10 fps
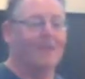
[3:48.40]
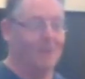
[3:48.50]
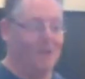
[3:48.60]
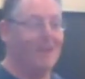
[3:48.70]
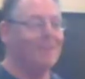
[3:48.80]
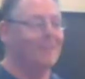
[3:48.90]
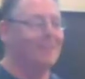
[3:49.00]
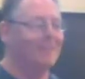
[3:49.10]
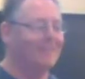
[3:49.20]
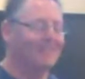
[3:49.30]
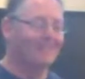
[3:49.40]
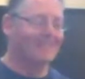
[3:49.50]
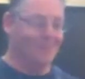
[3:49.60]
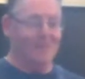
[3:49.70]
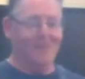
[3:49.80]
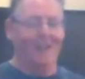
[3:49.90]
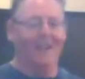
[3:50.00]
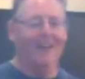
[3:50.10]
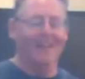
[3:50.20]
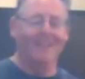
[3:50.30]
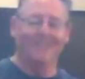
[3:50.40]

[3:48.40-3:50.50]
That's what I thought. Something like that,